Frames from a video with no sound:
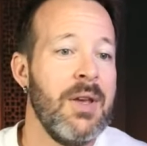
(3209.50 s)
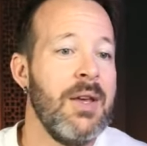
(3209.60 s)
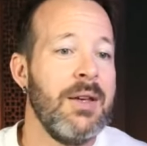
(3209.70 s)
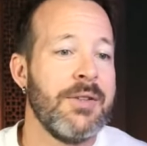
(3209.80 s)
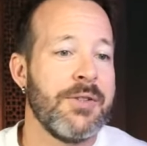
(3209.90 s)

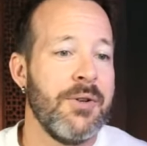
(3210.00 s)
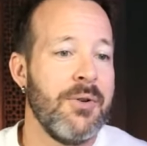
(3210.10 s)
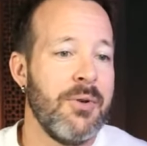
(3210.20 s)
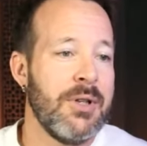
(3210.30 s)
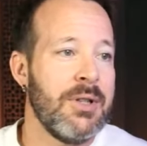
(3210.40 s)

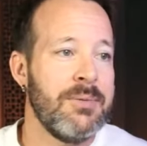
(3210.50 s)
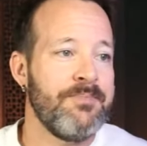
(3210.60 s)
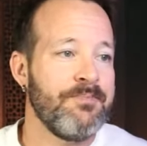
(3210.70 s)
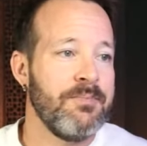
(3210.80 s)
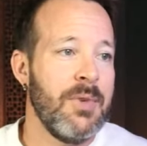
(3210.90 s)
So
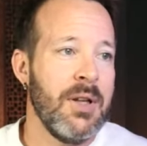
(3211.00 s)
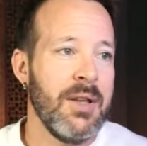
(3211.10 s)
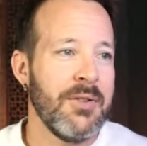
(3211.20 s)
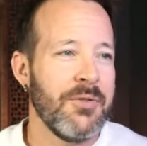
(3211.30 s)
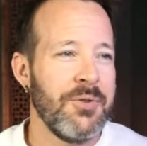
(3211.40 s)
I
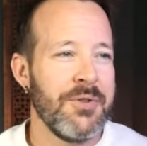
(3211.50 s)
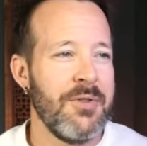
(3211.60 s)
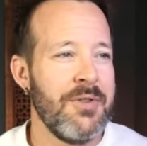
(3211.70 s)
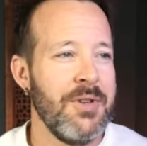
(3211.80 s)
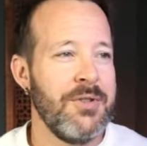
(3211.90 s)
guess those are
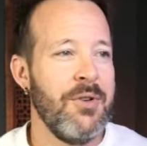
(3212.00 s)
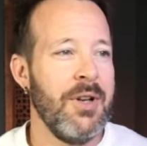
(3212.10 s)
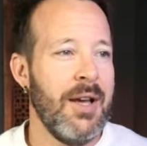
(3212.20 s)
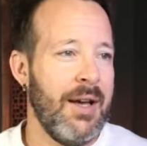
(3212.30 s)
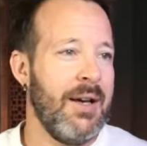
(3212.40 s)
the things you
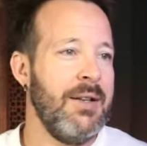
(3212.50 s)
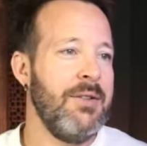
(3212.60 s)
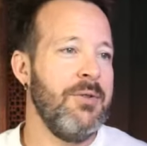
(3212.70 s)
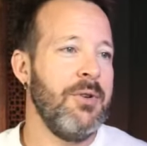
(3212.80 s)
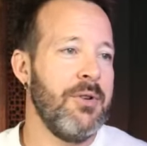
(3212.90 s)
could add
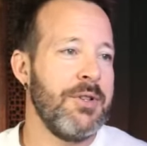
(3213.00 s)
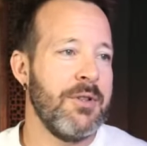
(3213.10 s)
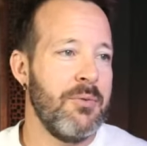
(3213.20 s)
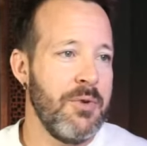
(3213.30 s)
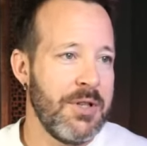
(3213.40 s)
to increase
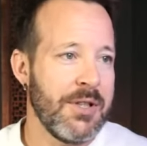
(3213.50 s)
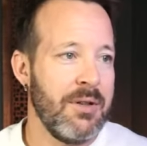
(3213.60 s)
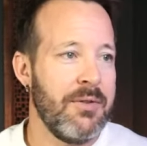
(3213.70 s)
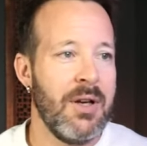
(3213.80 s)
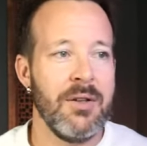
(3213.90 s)
the
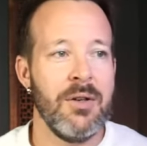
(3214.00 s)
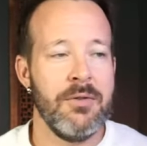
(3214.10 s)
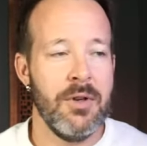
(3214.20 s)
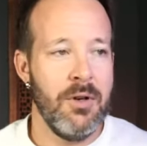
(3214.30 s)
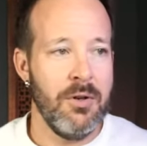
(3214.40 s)
resale value of
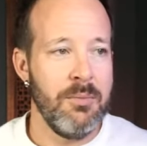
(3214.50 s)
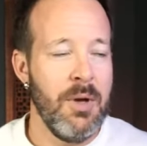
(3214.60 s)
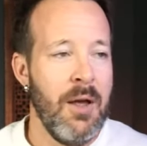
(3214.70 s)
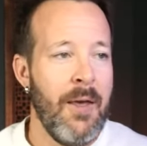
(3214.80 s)
your home.